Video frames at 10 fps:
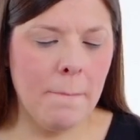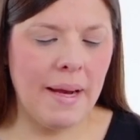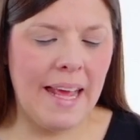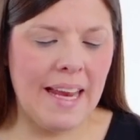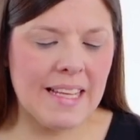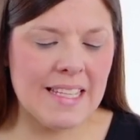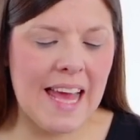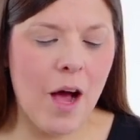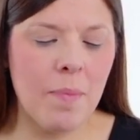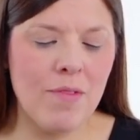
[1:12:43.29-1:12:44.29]
but it has
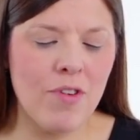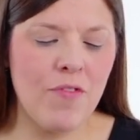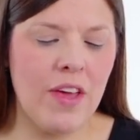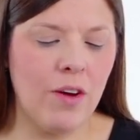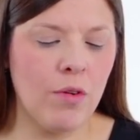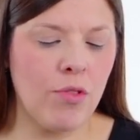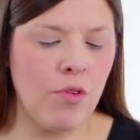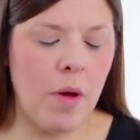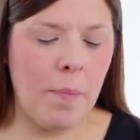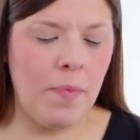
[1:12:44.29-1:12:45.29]
now been revealed
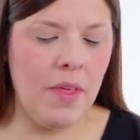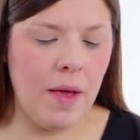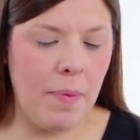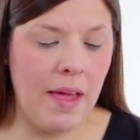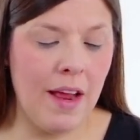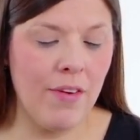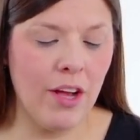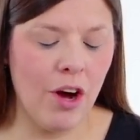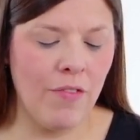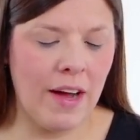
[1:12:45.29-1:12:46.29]
through uh, the
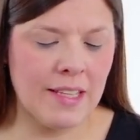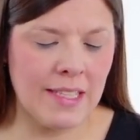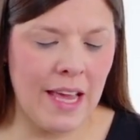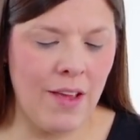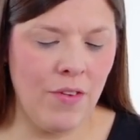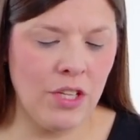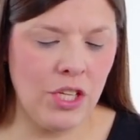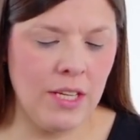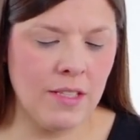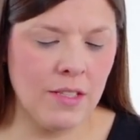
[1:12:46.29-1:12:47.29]
appearing of our Saviour,
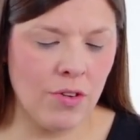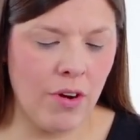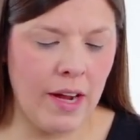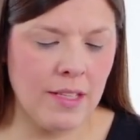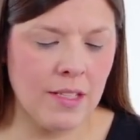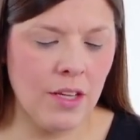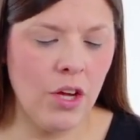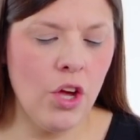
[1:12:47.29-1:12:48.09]
Jesus Christ,